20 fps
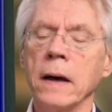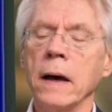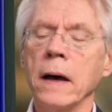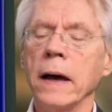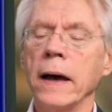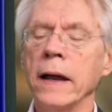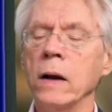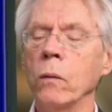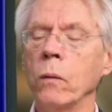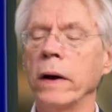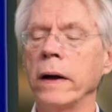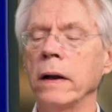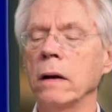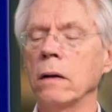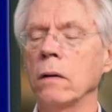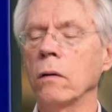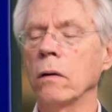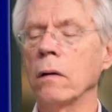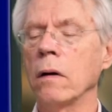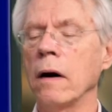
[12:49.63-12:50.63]
Anyway,
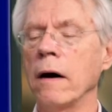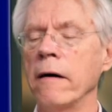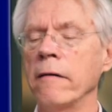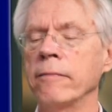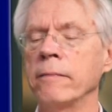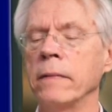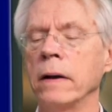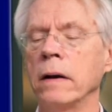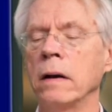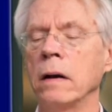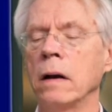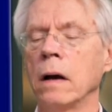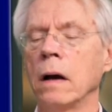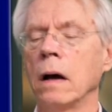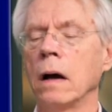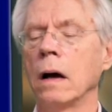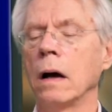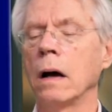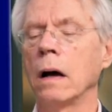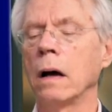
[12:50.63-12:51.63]
Lord Hoffman,
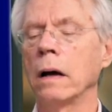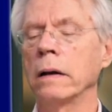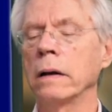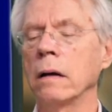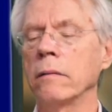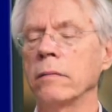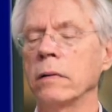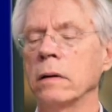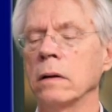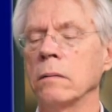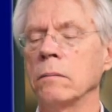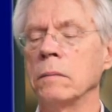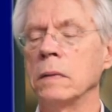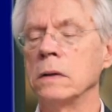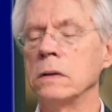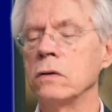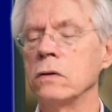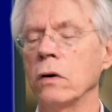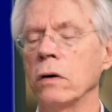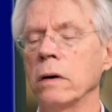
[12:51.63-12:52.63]
in giving them
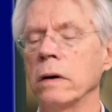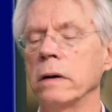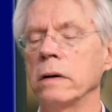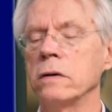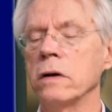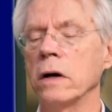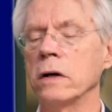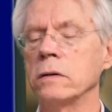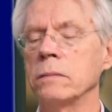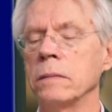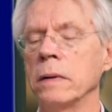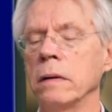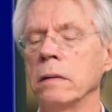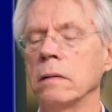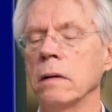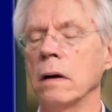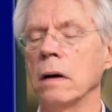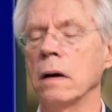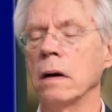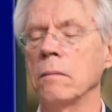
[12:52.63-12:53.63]
majority judgment,
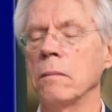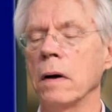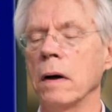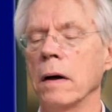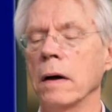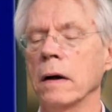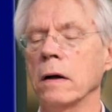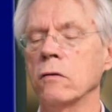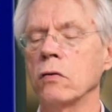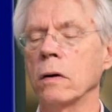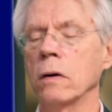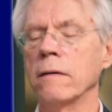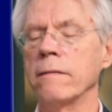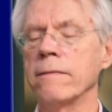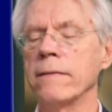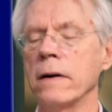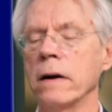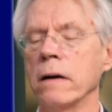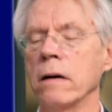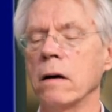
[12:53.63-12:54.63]
took a
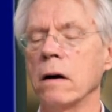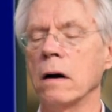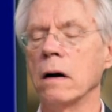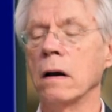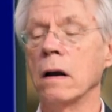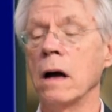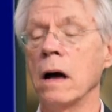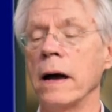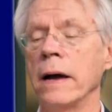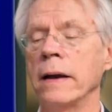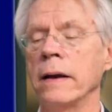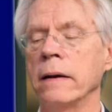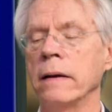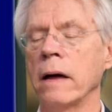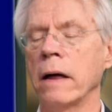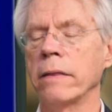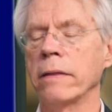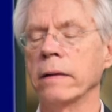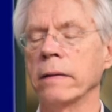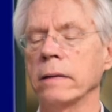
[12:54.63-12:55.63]
fairly hard line, and
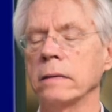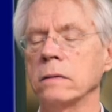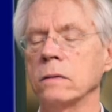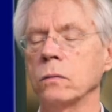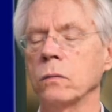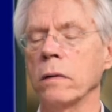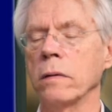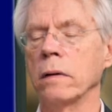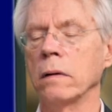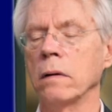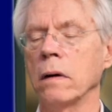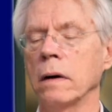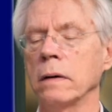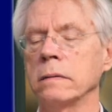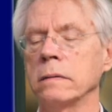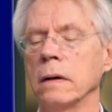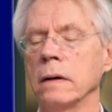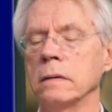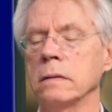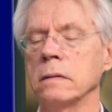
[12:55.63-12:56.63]
I think this is where the law
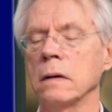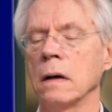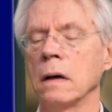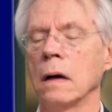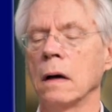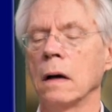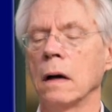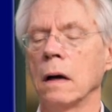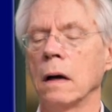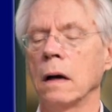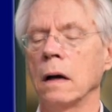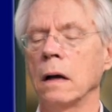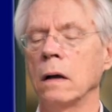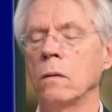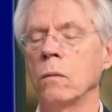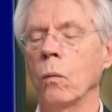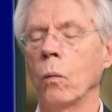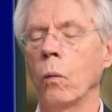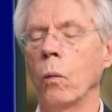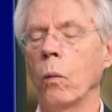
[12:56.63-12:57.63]
sits
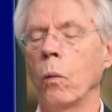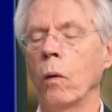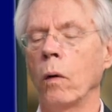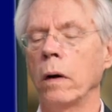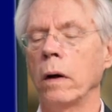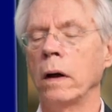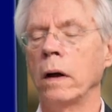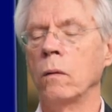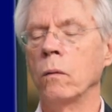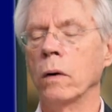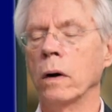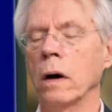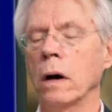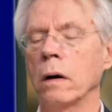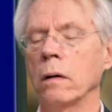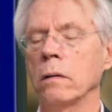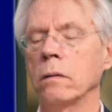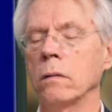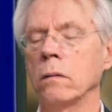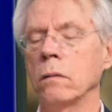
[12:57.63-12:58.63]
in
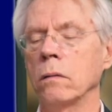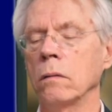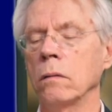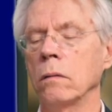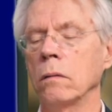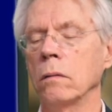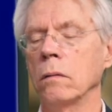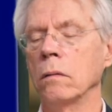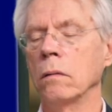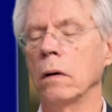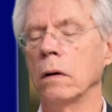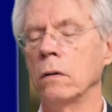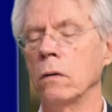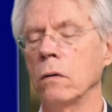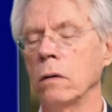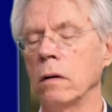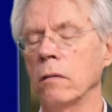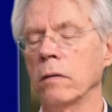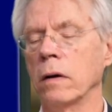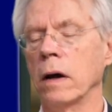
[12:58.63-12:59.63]
regard to a
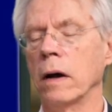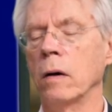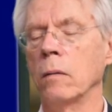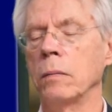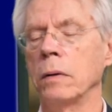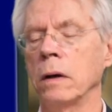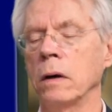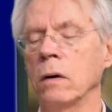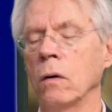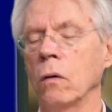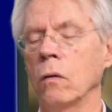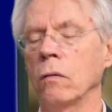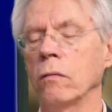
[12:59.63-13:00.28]
duty of care being owed